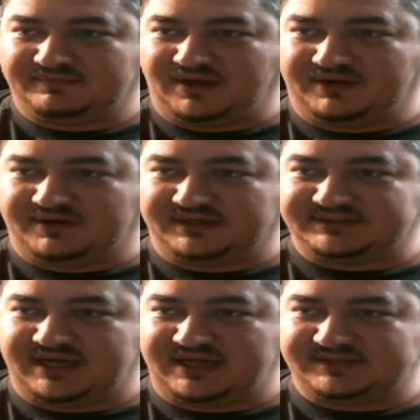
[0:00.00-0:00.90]
under a
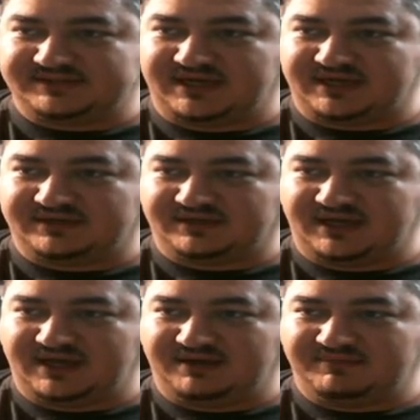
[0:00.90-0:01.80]
10-second
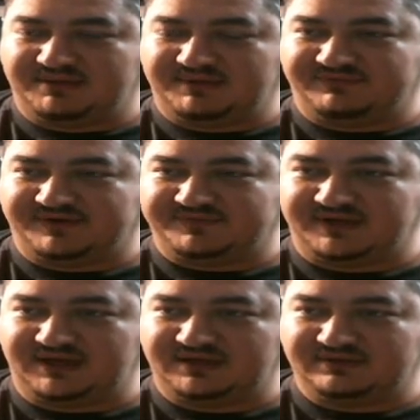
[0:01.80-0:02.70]
delay, maybe
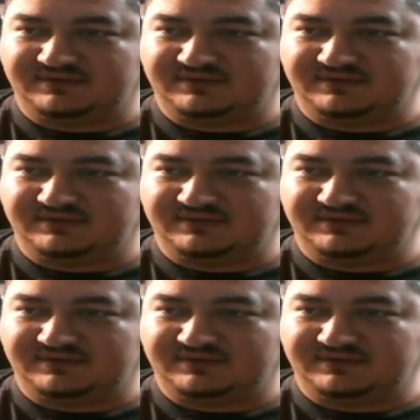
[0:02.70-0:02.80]
15.